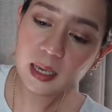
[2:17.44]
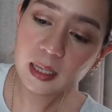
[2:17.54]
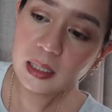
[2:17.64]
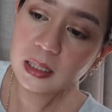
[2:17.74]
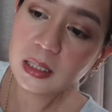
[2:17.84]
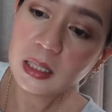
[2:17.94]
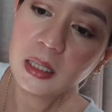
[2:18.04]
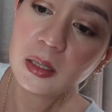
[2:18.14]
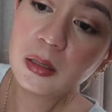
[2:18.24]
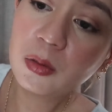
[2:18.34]
And it
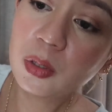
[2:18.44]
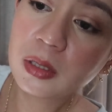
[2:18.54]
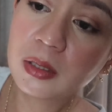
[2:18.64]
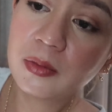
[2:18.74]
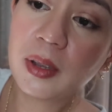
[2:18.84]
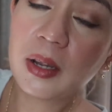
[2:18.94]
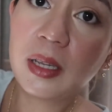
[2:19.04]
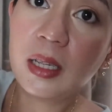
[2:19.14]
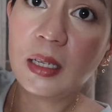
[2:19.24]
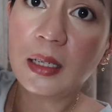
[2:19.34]
still looks
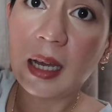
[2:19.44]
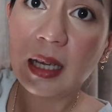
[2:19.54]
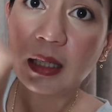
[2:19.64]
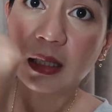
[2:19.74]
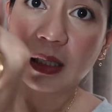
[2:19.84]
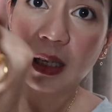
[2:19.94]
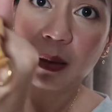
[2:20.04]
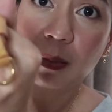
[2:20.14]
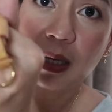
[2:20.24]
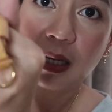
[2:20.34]
very nice. I
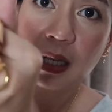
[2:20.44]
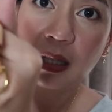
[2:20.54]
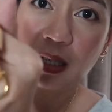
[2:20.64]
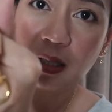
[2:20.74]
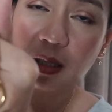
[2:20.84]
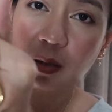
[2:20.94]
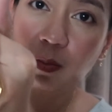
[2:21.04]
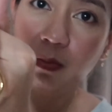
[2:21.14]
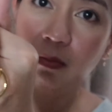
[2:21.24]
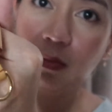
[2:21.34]
mean, it has
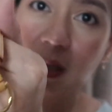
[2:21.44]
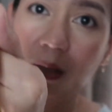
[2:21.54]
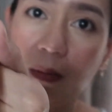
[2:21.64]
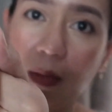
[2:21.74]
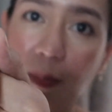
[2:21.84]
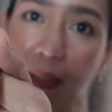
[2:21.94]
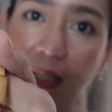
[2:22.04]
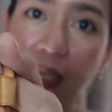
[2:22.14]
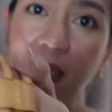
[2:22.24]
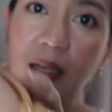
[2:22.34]
like a
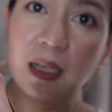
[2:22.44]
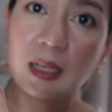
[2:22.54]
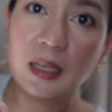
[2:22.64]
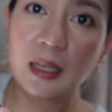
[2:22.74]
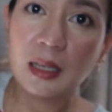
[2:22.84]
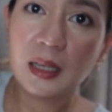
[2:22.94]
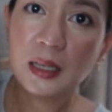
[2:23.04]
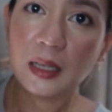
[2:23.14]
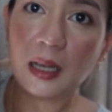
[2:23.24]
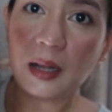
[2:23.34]
patina
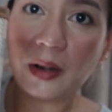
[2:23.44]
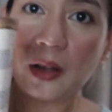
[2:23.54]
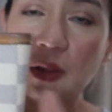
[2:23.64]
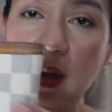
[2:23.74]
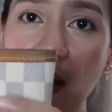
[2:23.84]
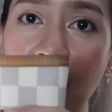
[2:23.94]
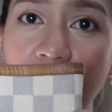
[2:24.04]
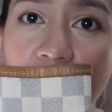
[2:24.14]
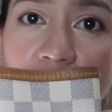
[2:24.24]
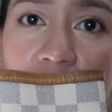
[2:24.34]
around the
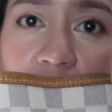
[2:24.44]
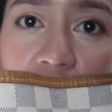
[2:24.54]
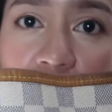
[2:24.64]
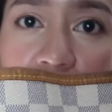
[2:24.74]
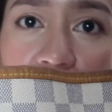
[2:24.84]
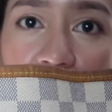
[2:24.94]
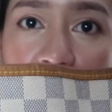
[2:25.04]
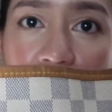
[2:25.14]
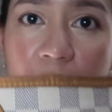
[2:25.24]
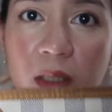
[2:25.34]

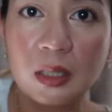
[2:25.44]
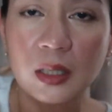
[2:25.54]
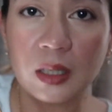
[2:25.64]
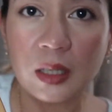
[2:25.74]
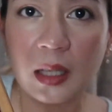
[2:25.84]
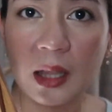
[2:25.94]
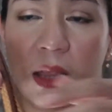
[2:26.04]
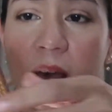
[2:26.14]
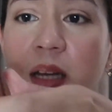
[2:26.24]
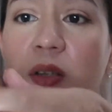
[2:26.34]
handles. The
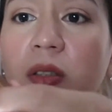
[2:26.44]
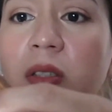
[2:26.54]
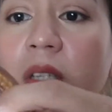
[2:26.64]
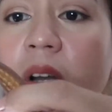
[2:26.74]
handles